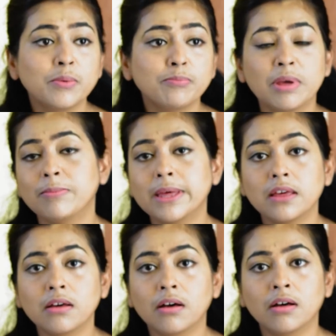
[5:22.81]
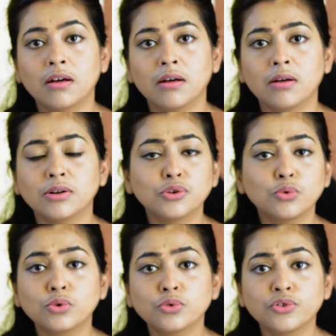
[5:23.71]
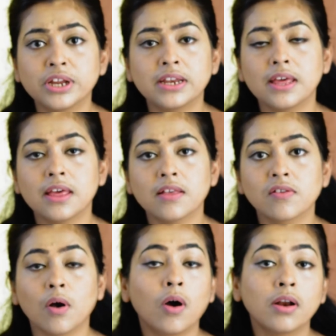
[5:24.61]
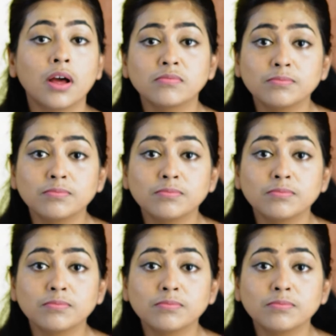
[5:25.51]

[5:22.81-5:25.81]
maybe 2 to 3 days or